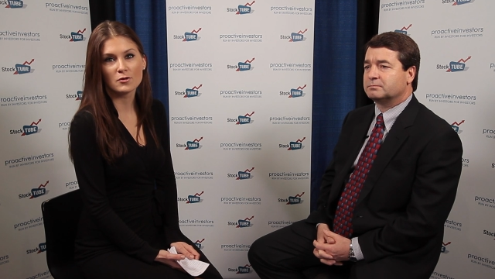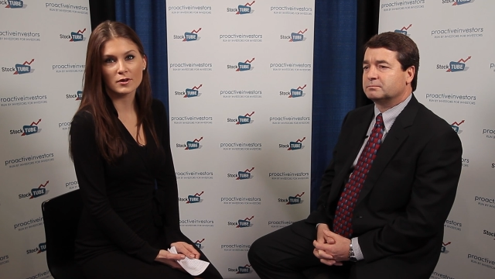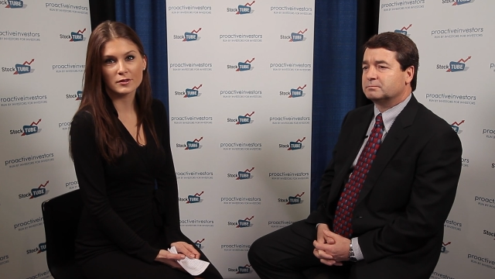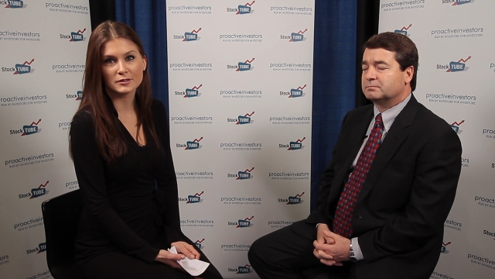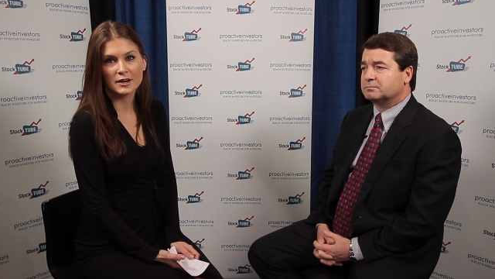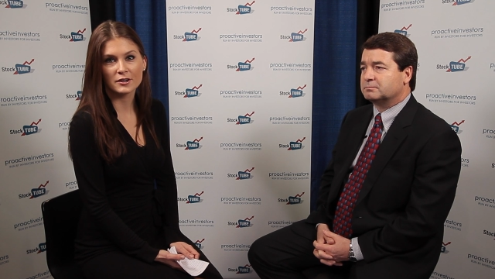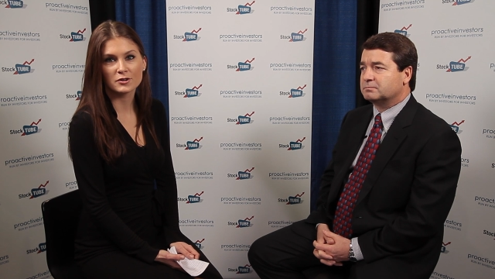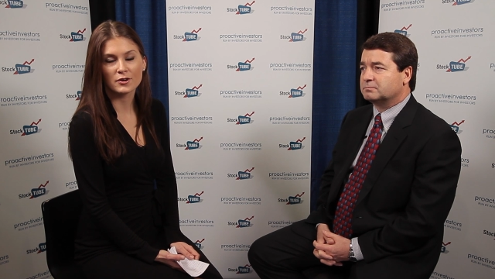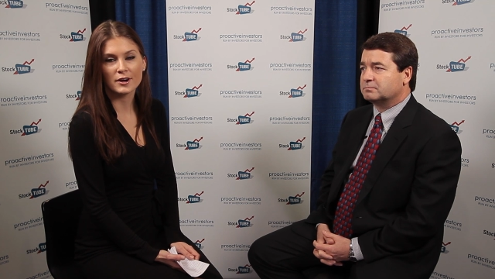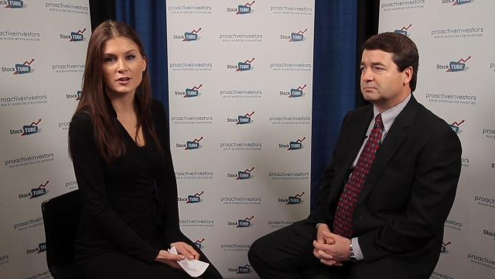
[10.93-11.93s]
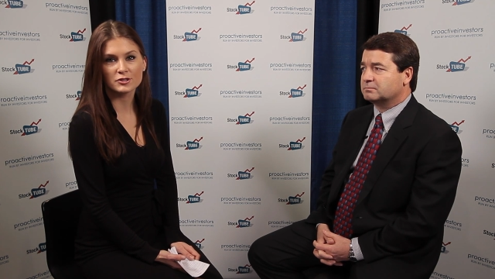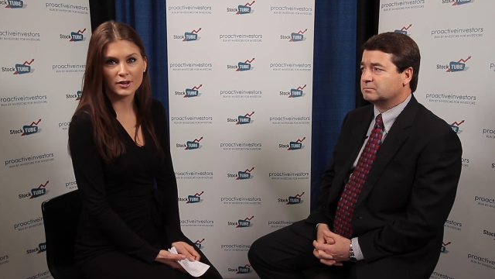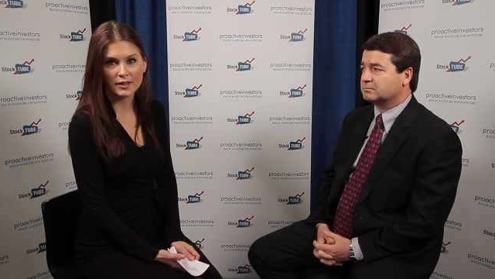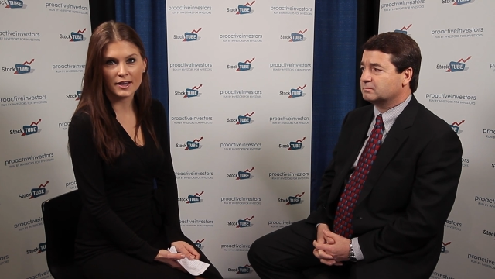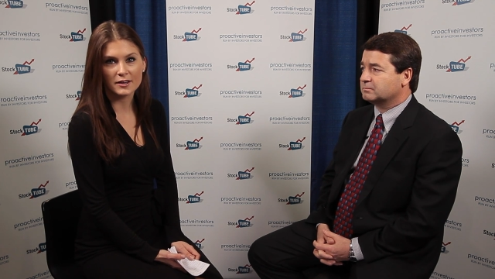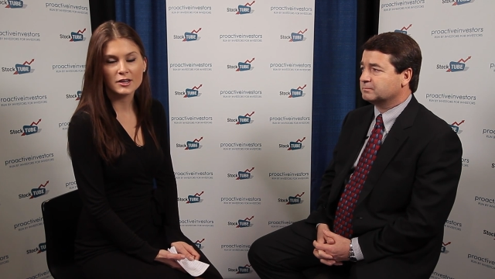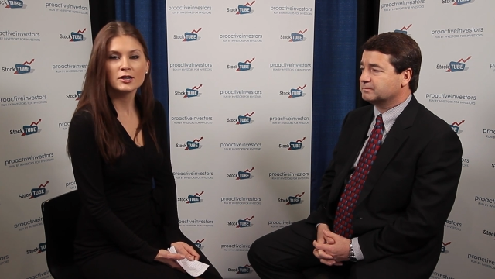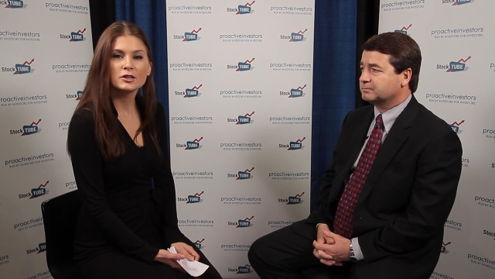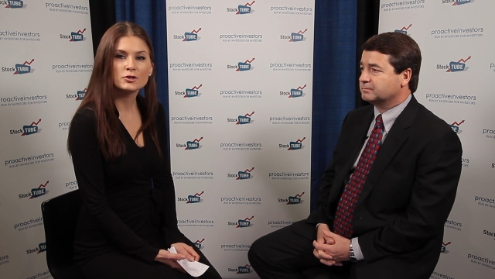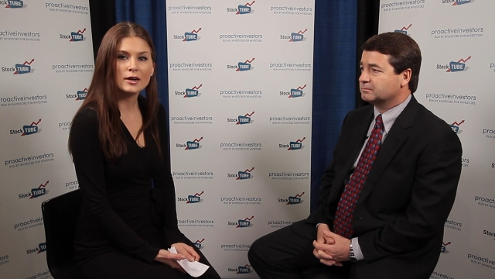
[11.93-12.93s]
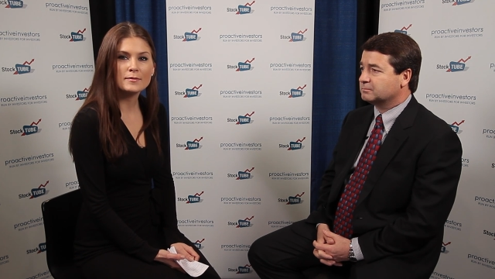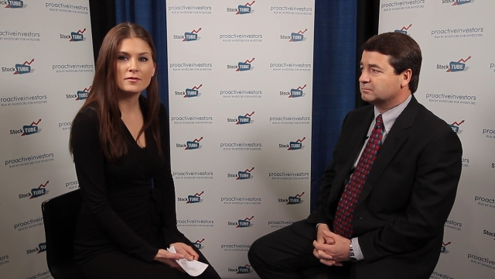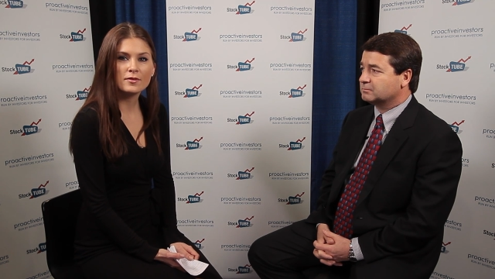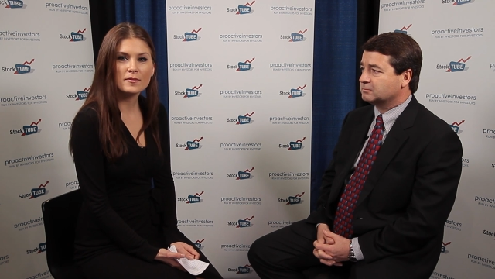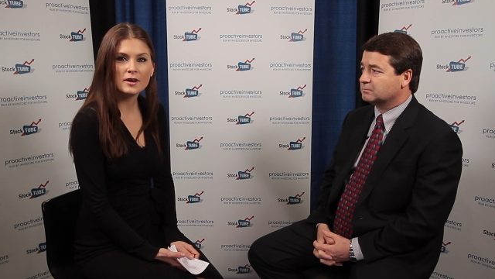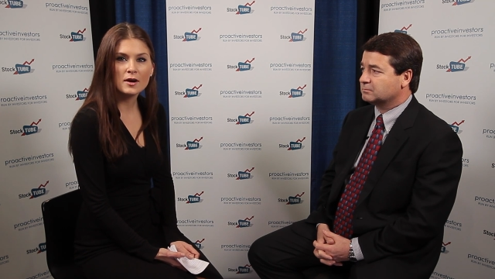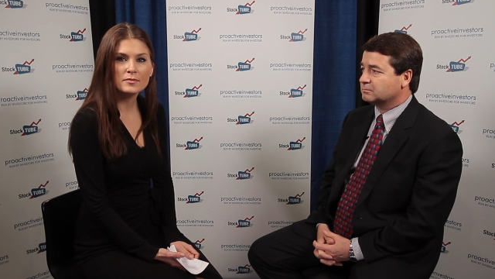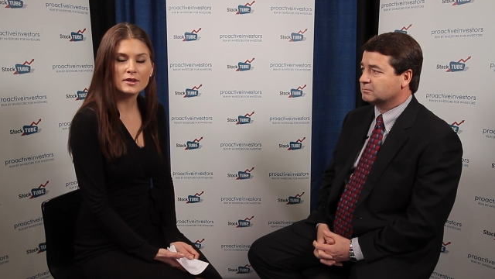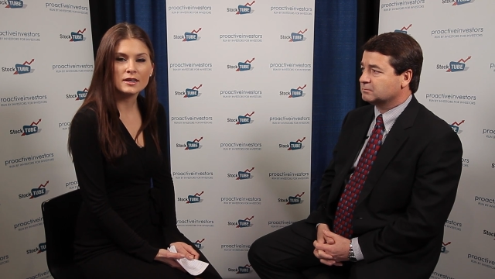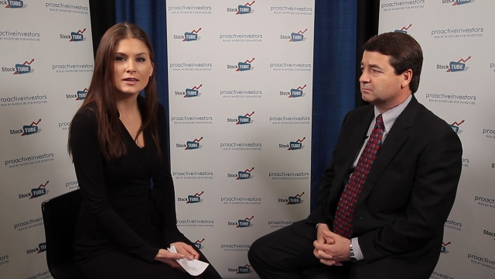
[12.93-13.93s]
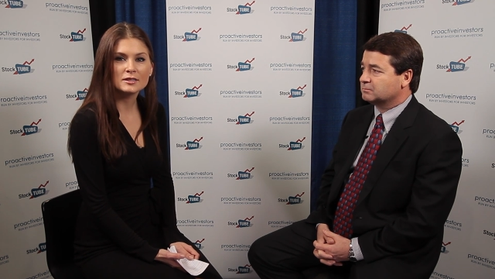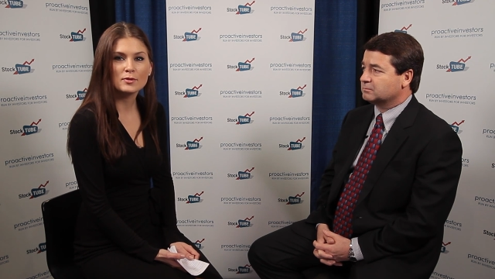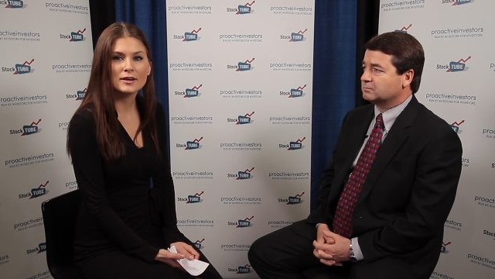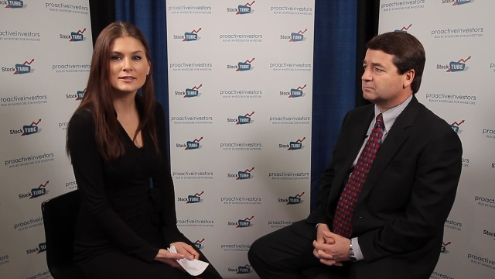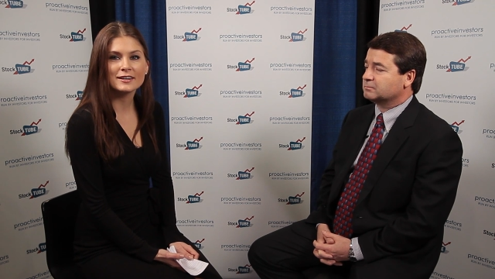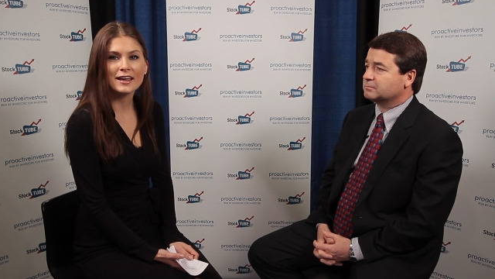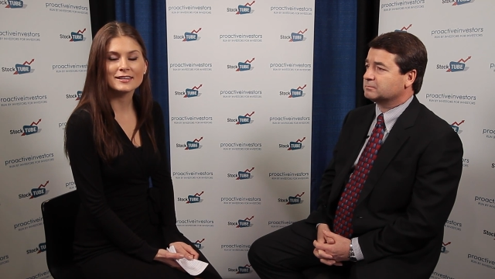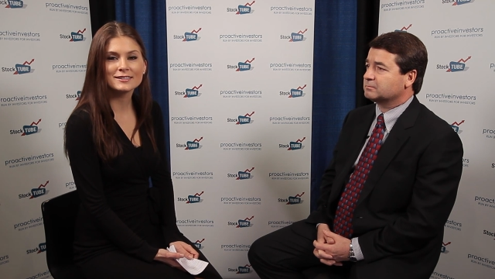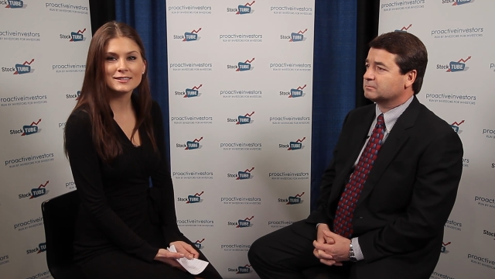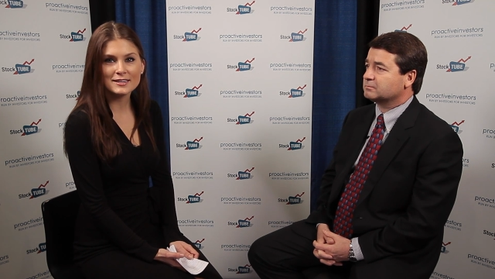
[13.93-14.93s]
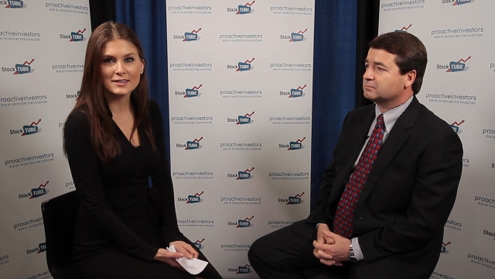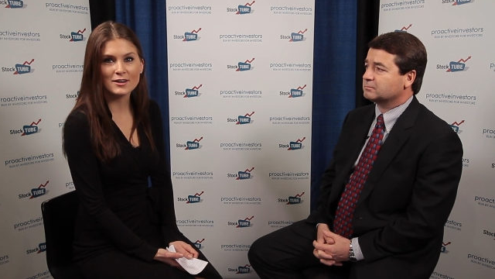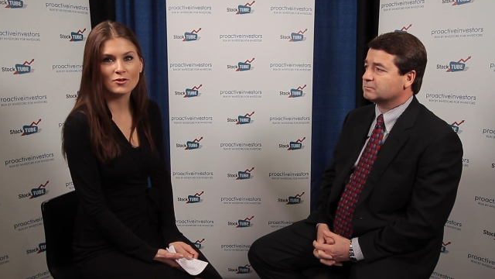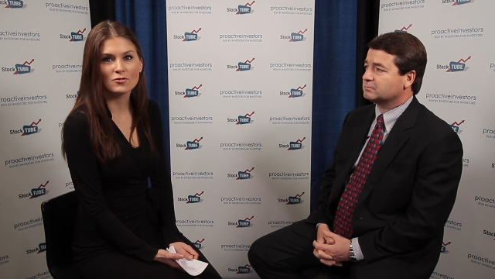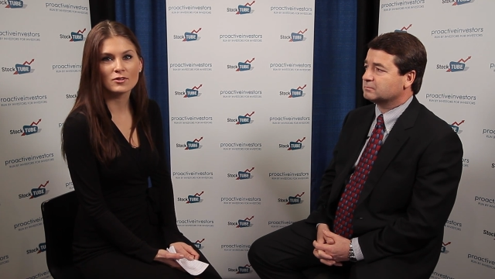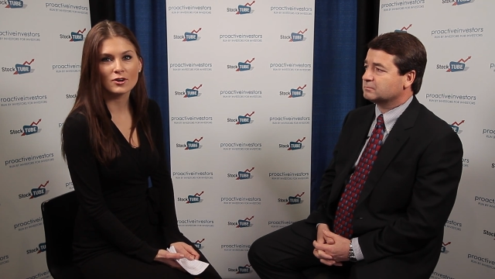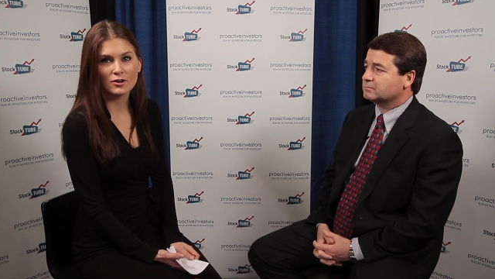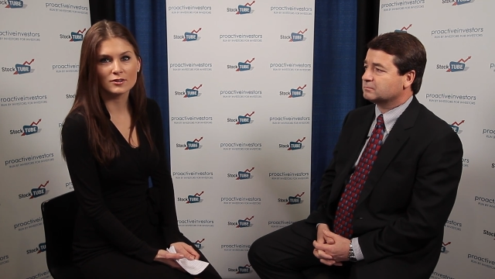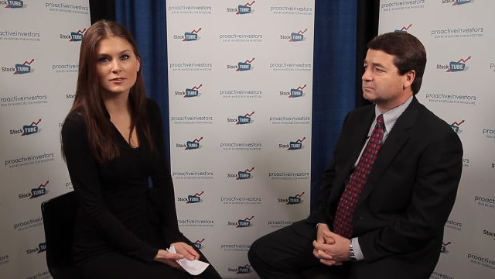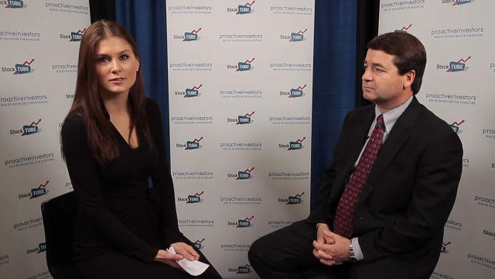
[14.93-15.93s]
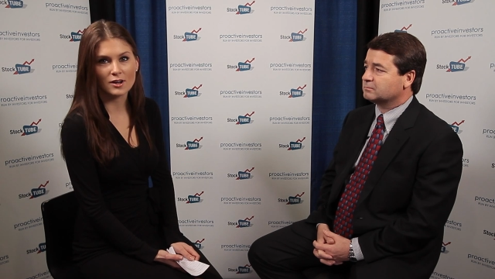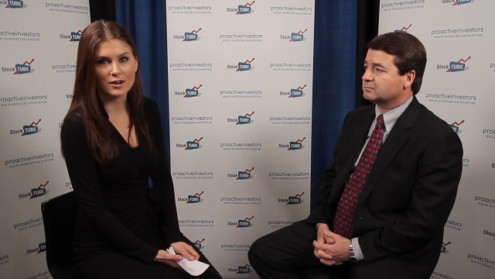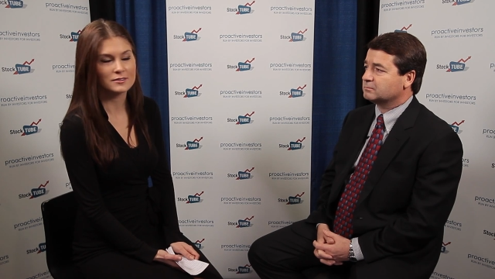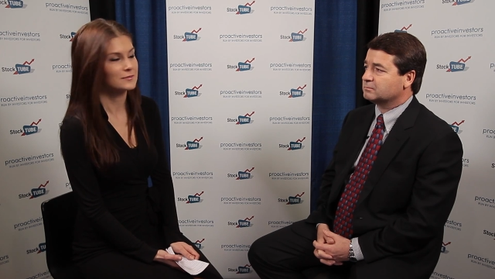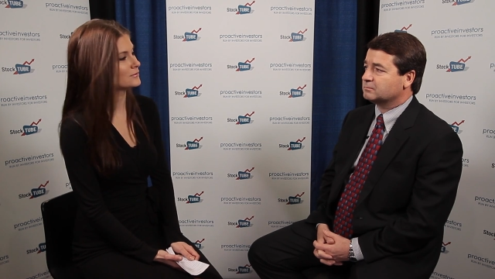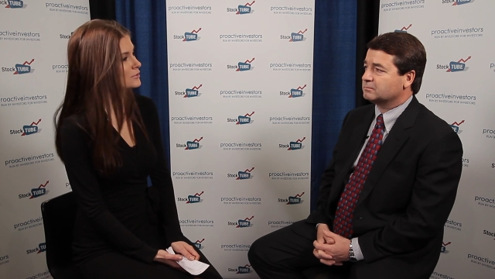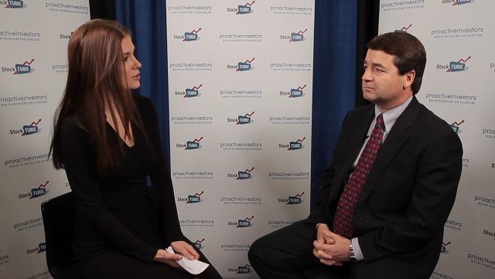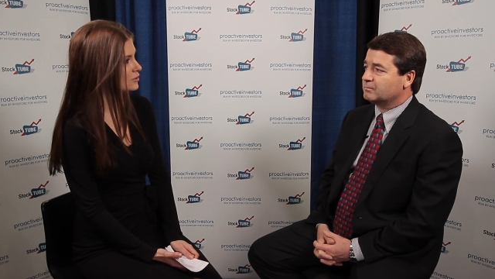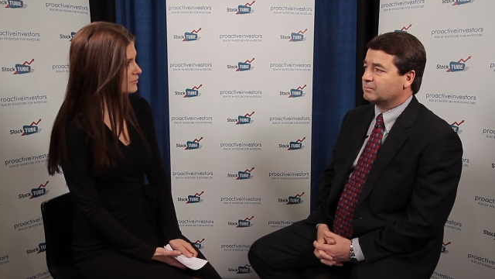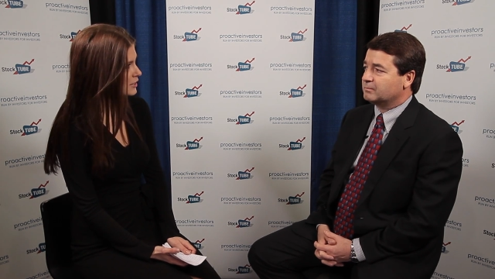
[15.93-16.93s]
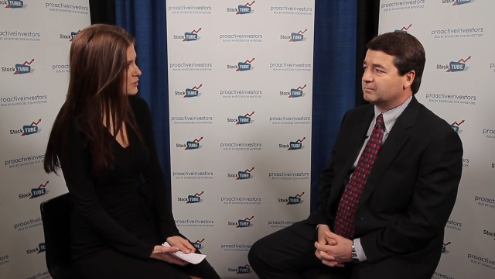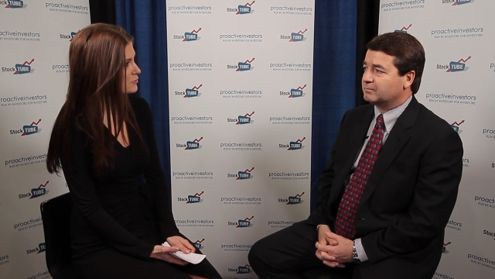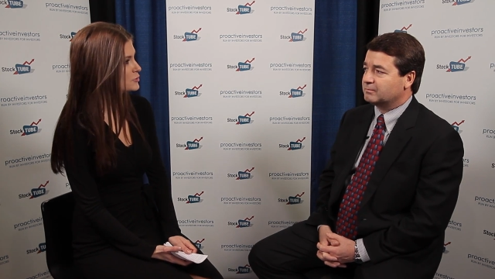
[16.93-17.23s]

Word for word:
Speaker 1: Northern Territory, Australia. Joining me from the company is President and C E O Earl Scott. Earl, thank you for